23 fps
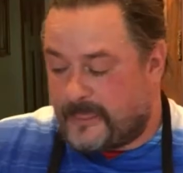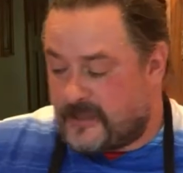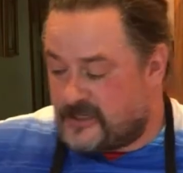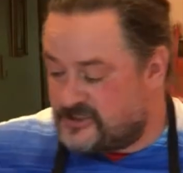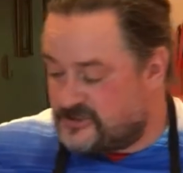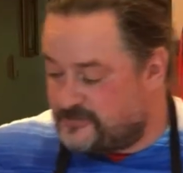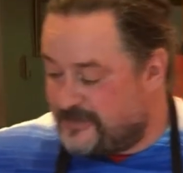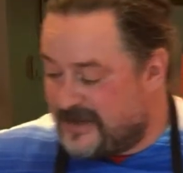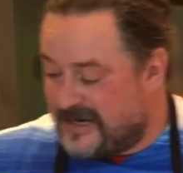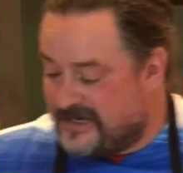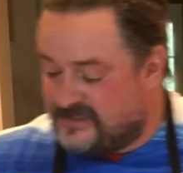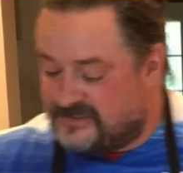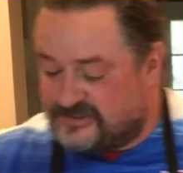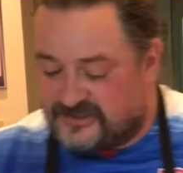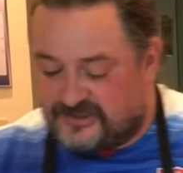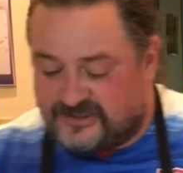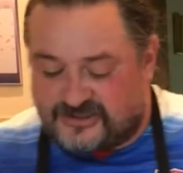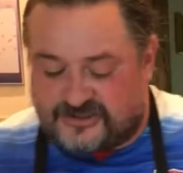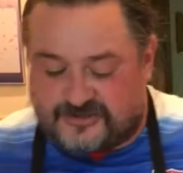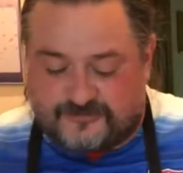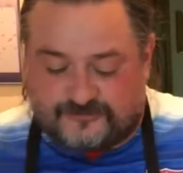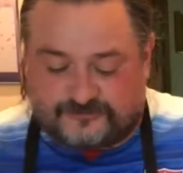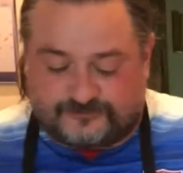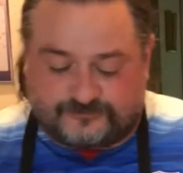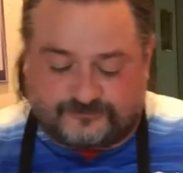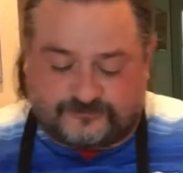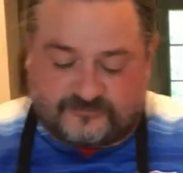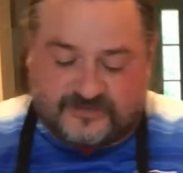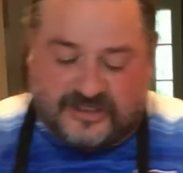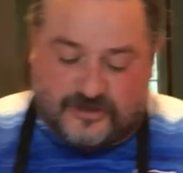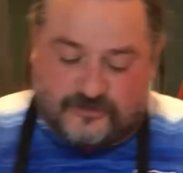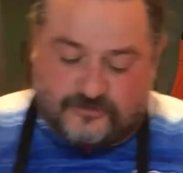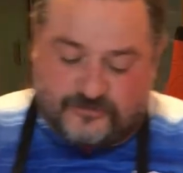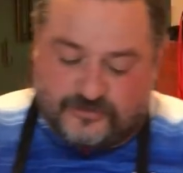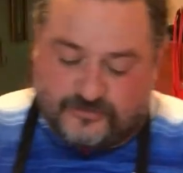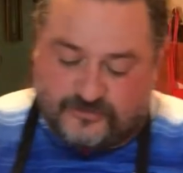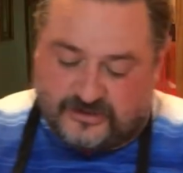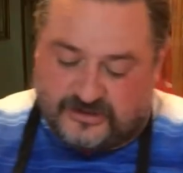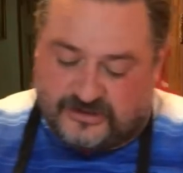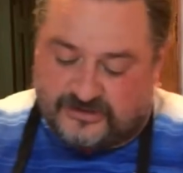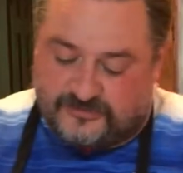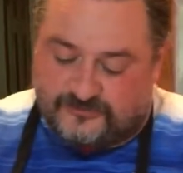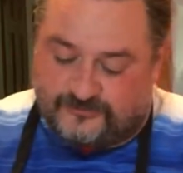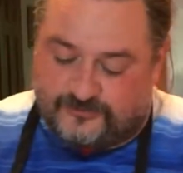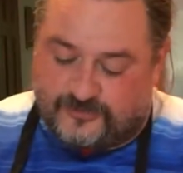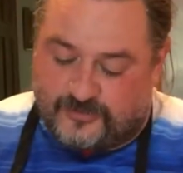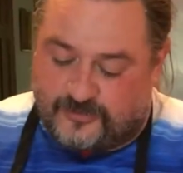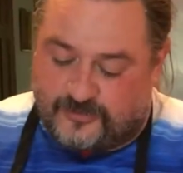spices that we will